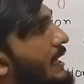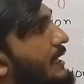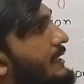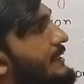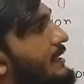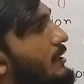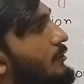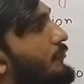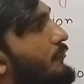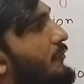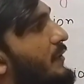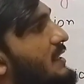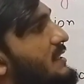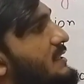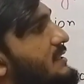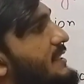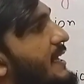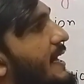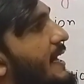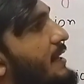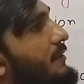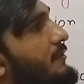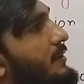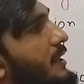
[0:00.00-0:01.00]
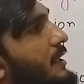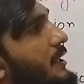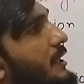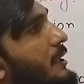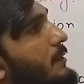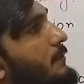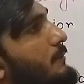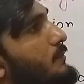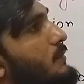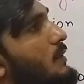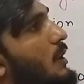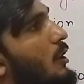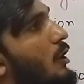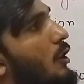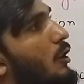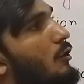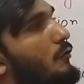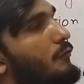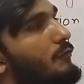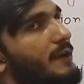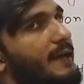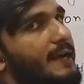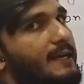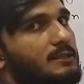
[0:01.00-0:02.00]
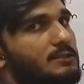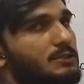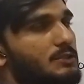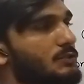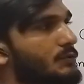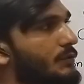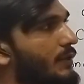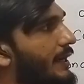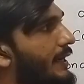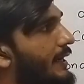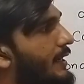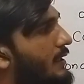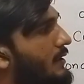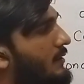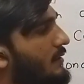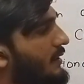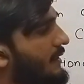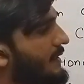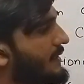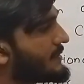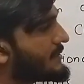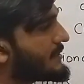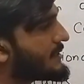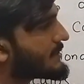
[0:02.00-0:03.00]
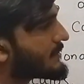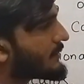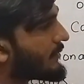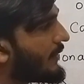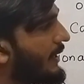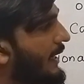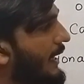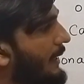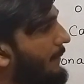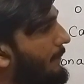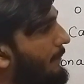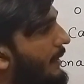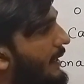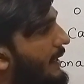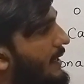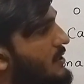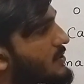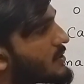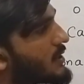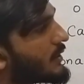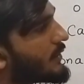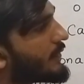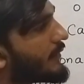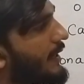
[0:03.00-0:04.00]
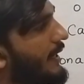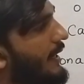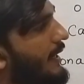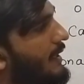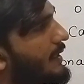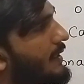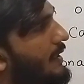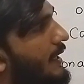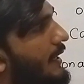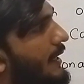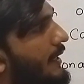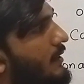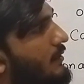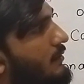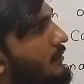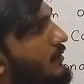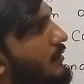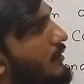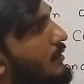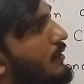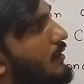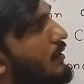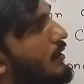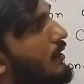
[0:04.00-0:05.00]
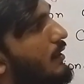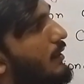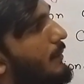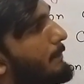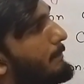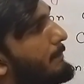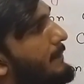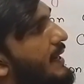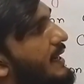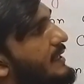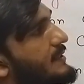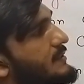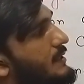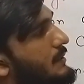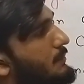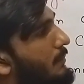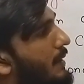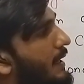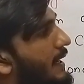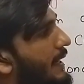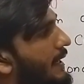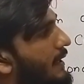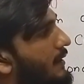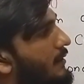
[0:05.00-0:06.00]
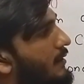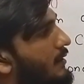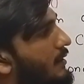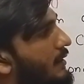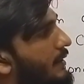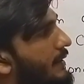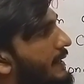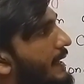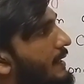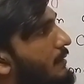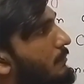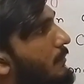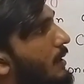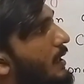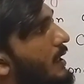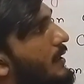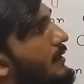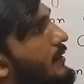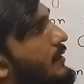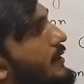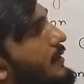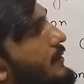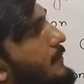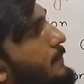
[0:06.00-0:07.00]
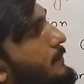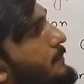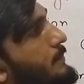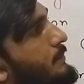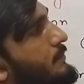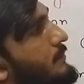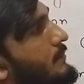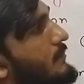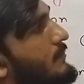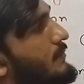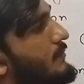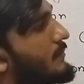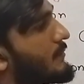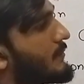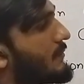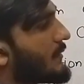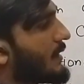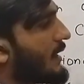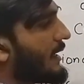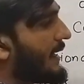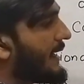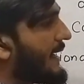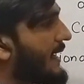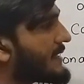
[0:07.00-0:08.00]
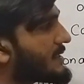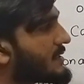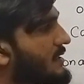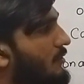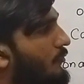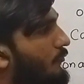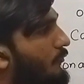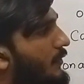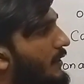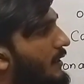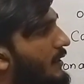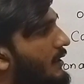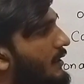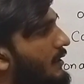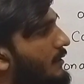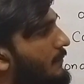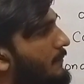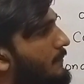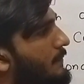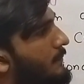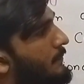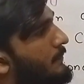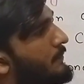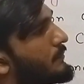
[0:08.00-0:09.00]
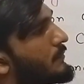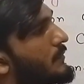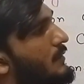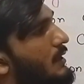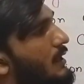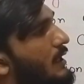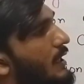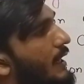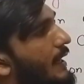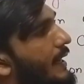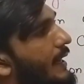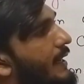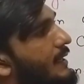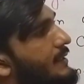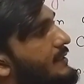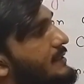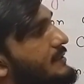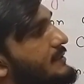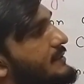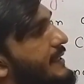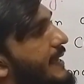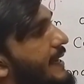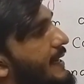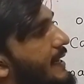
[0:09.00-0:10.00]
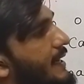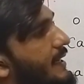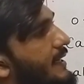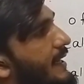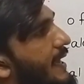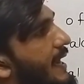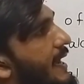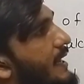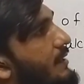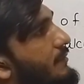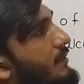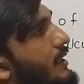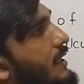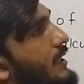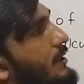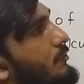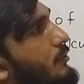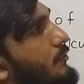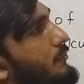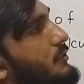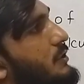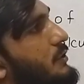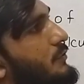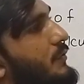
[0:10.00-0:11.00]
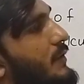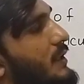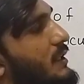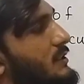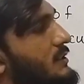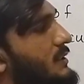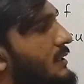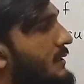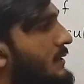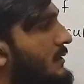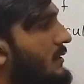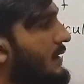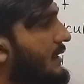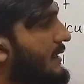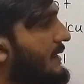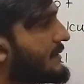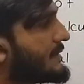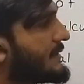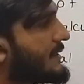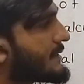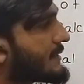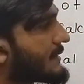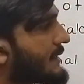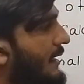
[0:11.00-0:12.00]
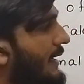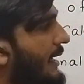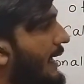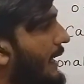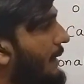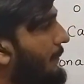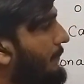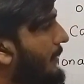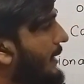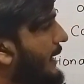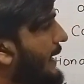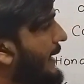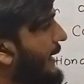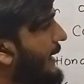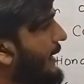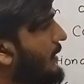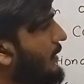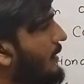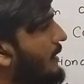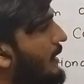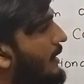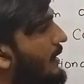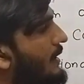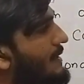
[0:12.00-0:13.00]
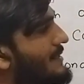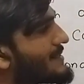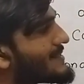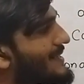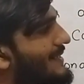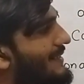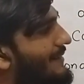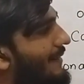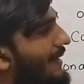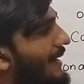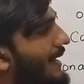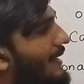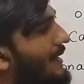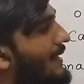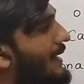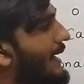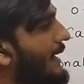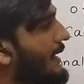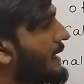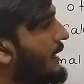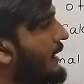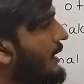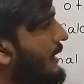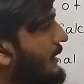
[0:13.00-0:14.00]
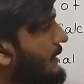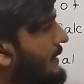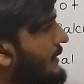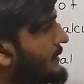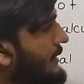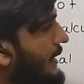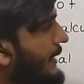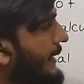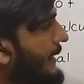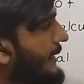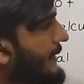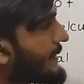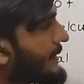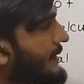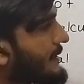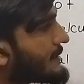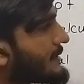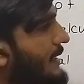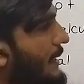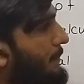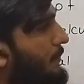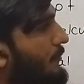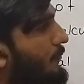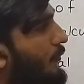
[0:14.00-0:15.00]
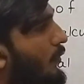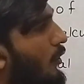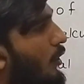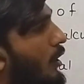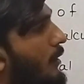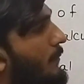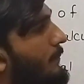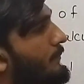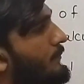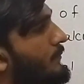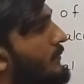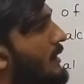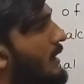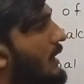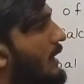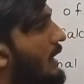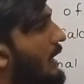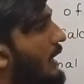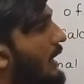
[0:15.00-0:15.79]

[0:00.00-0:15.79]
the first derivative of x square is described by a straight line mentioned by red marker as in figure, and the second derivative of the function is described by a straight line. This is an intercept form